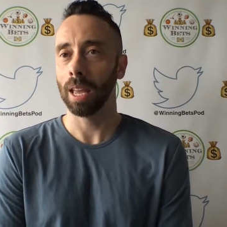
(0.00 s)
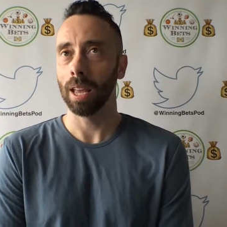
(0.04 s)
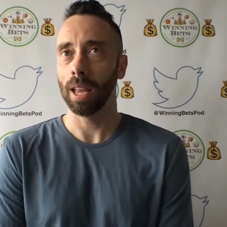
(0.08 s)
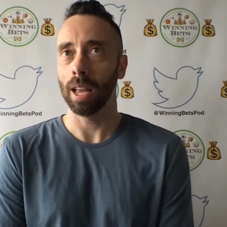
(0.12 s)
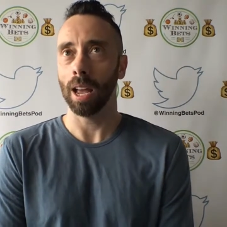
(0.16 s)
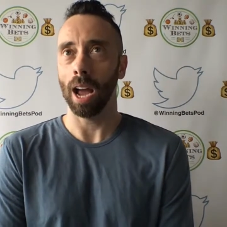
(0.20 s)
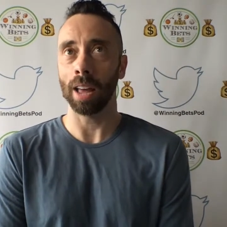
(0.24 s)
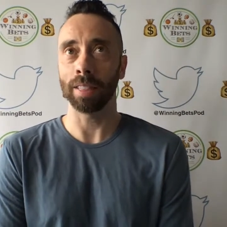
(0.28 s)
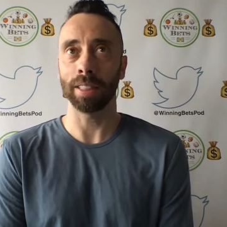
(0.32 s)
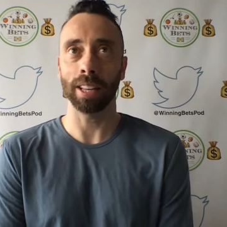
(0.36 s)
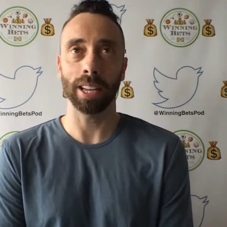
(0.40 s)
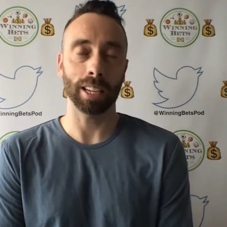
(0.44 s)

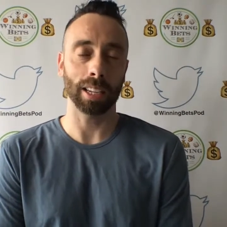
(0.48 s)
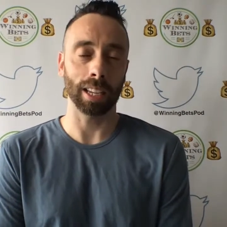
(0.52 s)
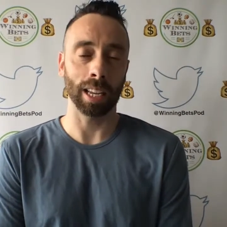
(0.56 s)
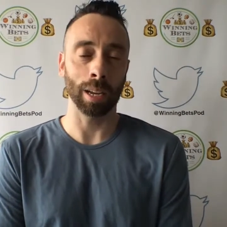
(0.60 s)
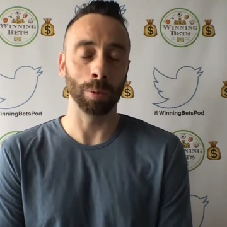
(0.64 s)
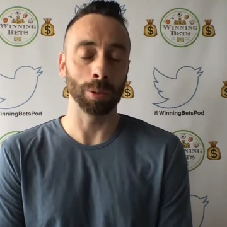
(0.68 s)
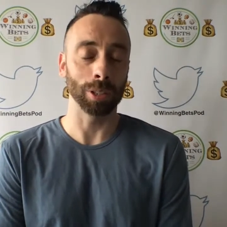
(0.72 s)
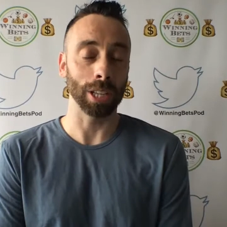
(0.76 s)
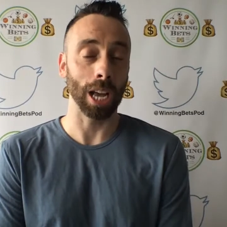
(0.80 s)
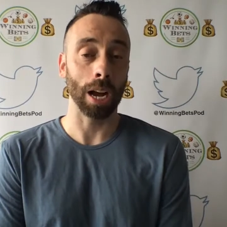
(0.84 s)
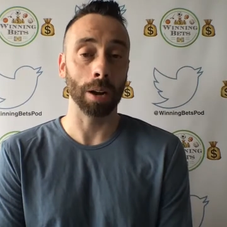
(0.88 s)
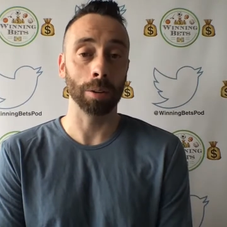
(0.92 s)
I think he
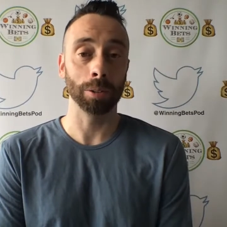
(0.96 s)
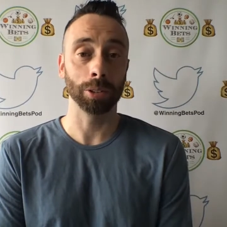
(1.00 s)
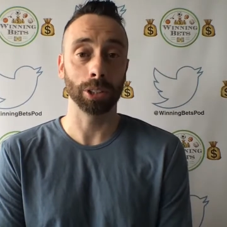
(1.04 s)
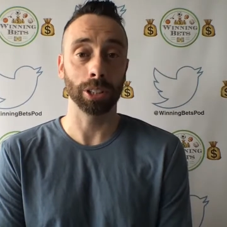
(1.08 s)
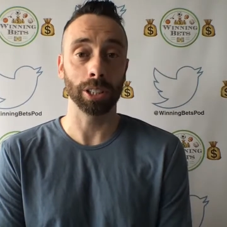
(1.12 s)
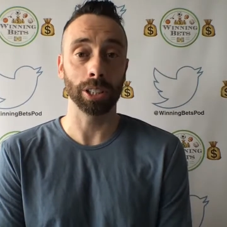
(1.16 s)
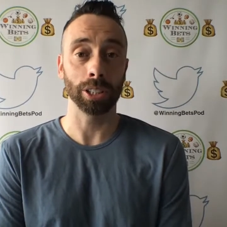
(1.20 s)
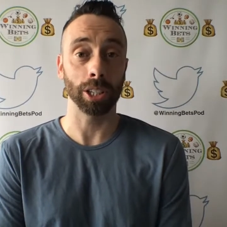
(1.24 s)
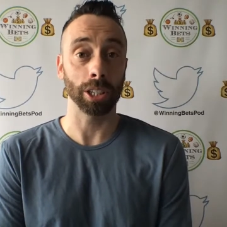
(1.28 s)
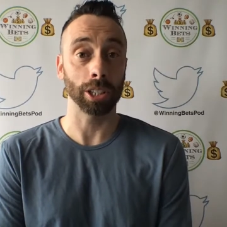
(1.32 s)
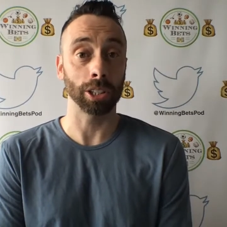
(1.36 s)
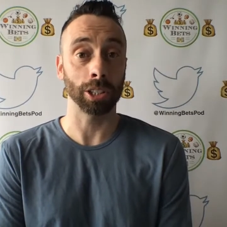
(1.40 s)
was obviously
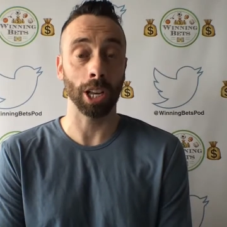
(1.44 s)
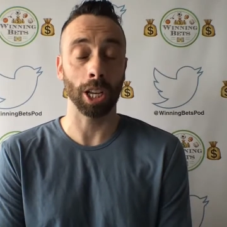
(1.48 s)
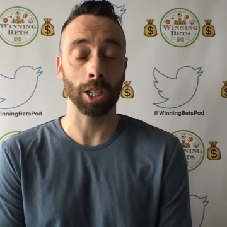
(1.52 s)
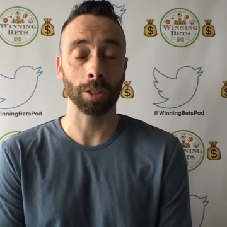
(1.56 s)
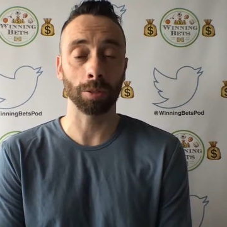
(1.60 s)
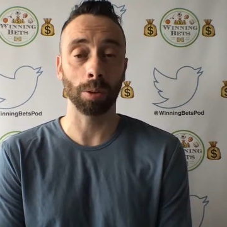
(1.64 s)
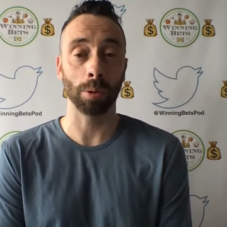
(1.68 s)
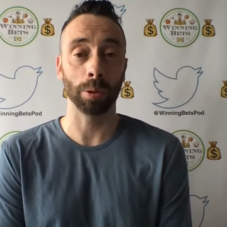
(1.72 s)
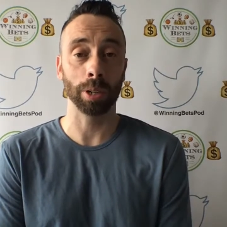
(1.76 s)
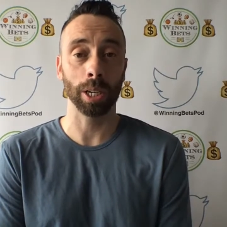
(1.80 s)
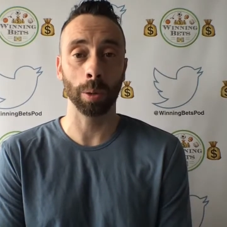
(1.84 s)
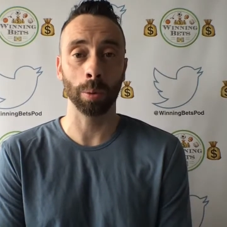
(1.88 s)

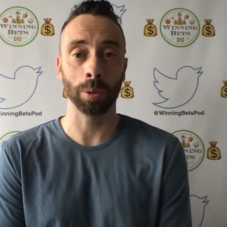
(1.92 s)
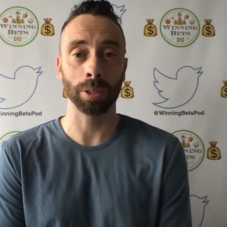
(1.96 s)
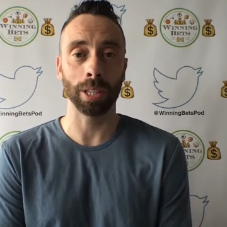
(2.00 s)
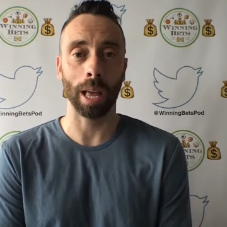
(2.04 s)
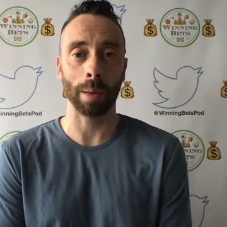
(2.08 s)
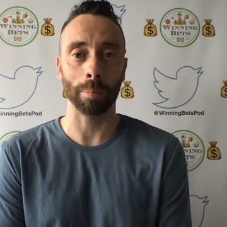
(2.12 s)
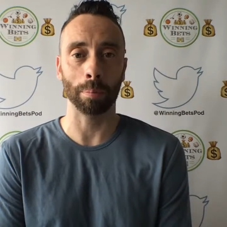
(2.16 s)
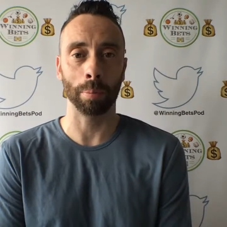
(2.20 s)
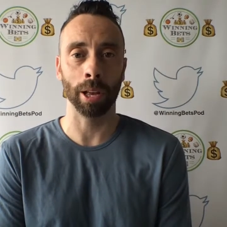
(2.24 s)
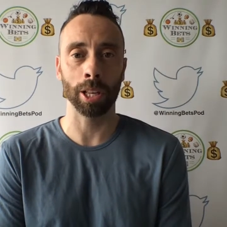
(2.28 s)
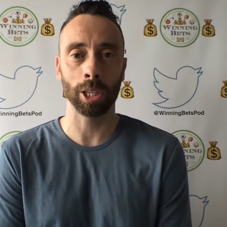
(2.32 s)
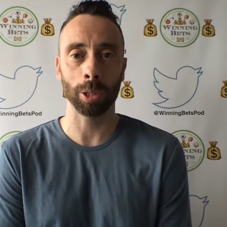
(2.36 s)
successful when he was
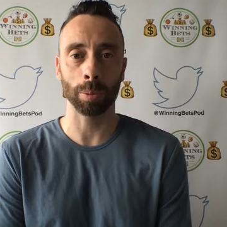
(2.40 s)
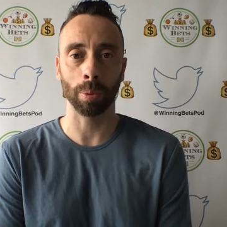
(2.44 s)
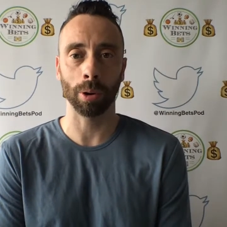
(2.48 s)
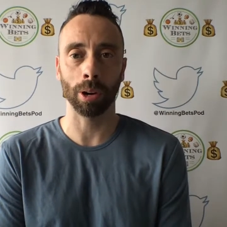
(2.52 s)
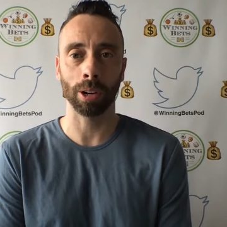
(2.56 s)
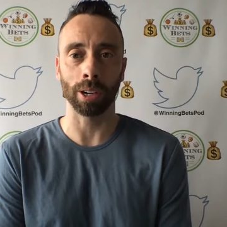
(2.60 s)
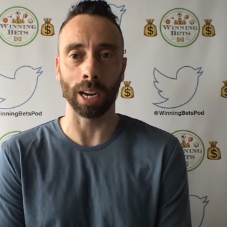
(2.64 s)
at Pittsburgh.